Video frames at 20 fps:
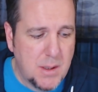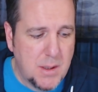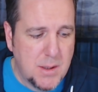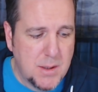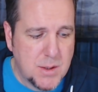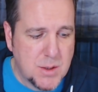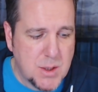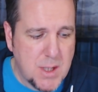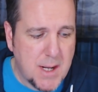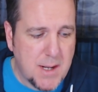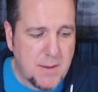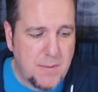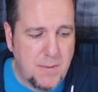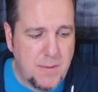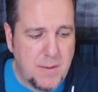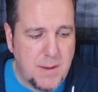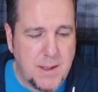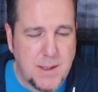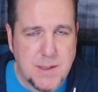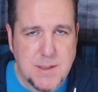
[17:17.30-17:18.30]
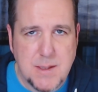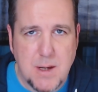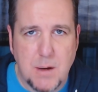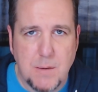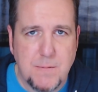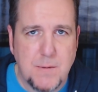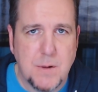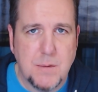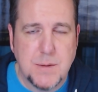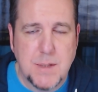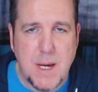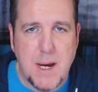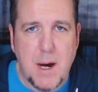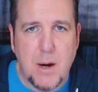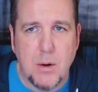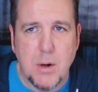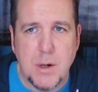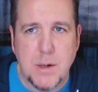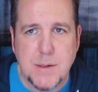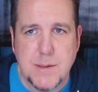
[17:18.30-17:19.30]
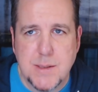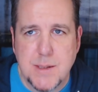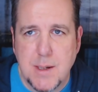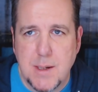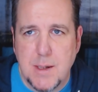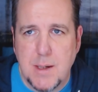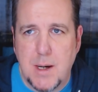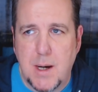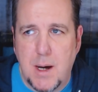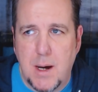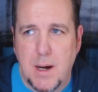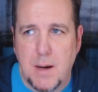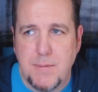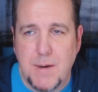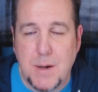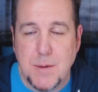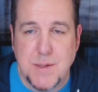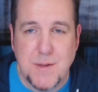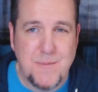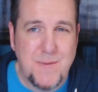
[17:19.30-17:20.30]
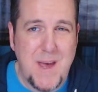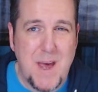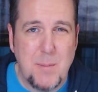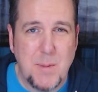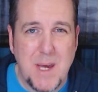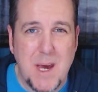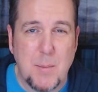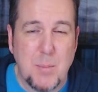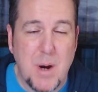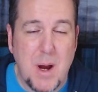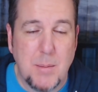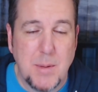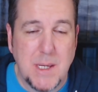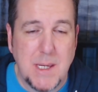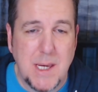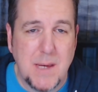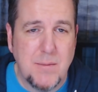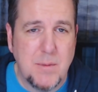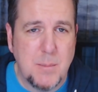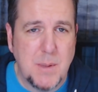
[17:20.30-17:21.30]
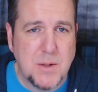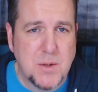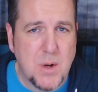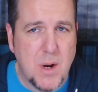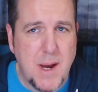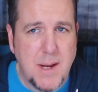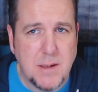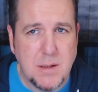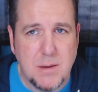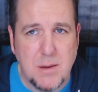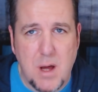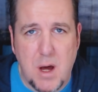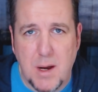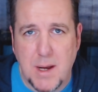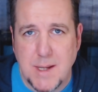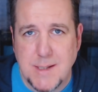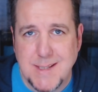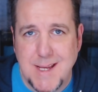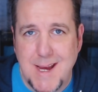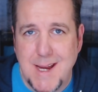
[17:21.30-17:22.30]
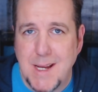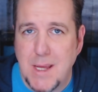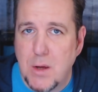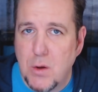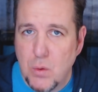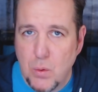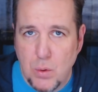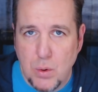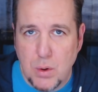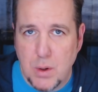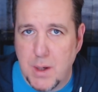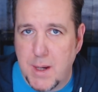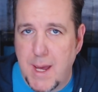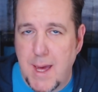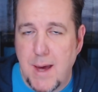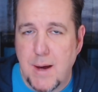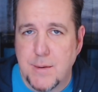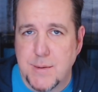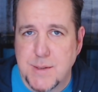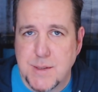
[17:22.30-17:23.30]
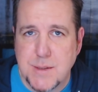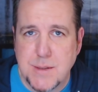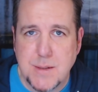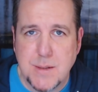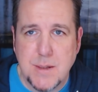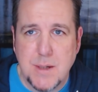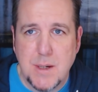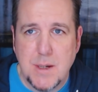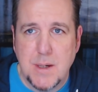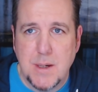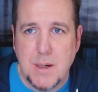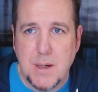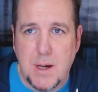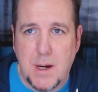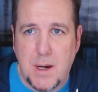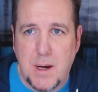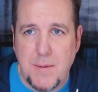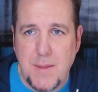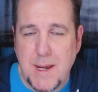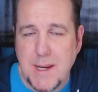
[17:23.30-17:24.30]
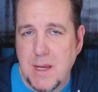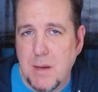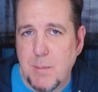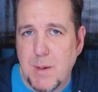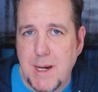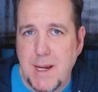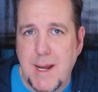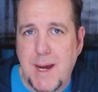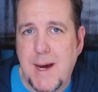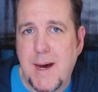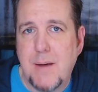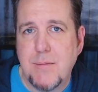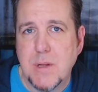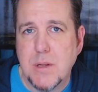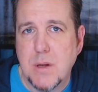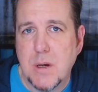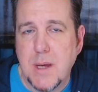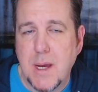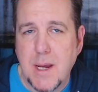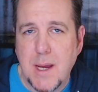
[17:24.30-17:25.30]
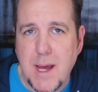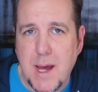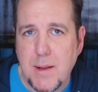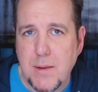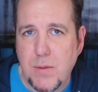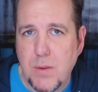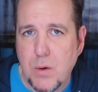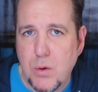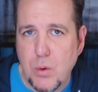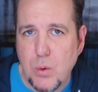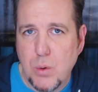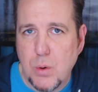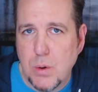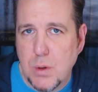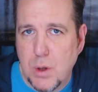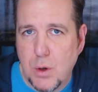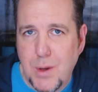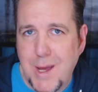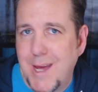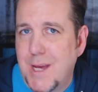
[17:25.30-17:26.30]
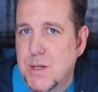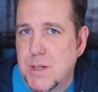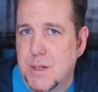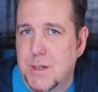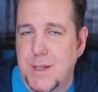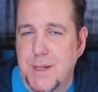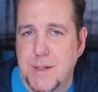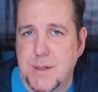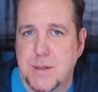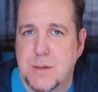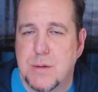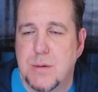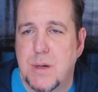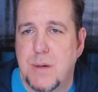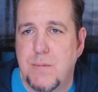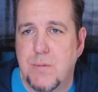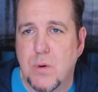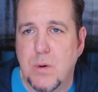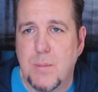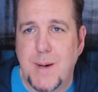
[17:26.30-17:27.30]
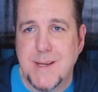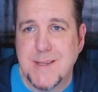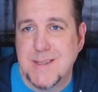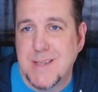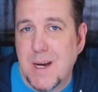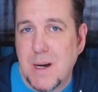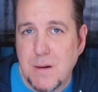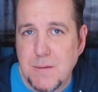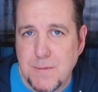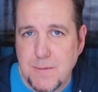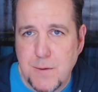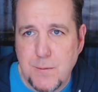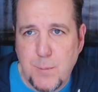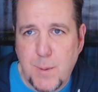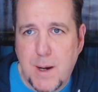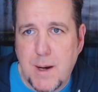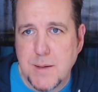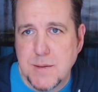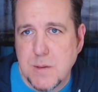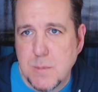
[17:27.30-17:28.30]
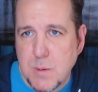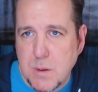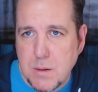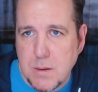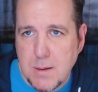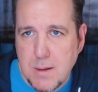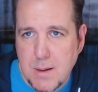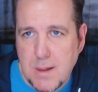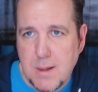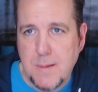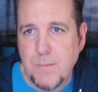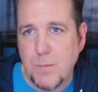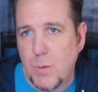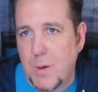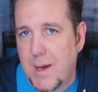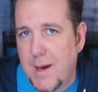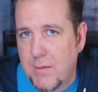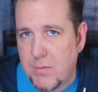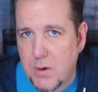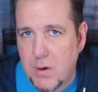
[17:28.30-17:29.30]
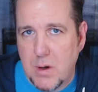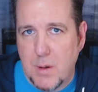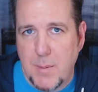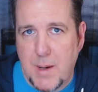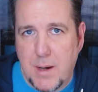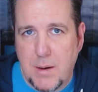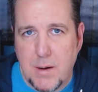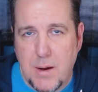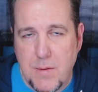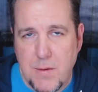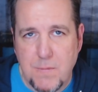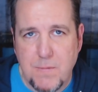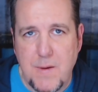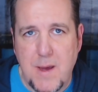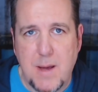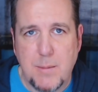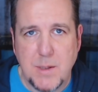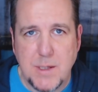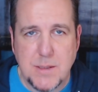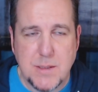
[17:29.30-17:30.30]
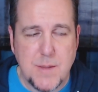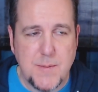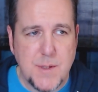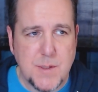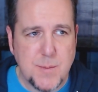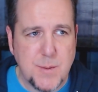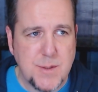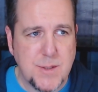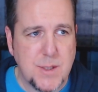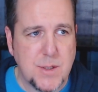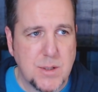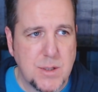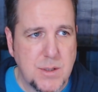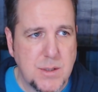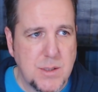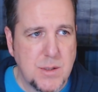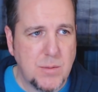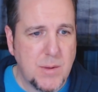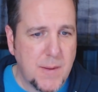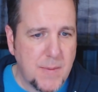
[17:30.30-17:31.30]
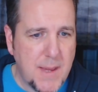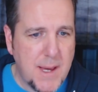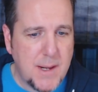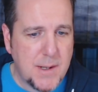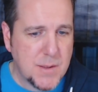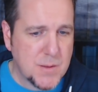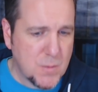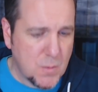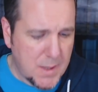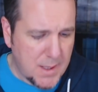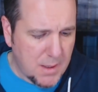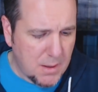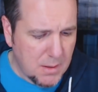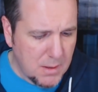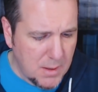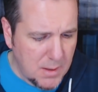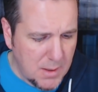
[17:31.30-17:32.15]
check the cell phone towers. Uh, if I was the family, I'd probably even be trying to log into any Google accounts Uh, that he might have, and looking at the Google location history for myself, if possible. We have heard about other families in this position doing that as well.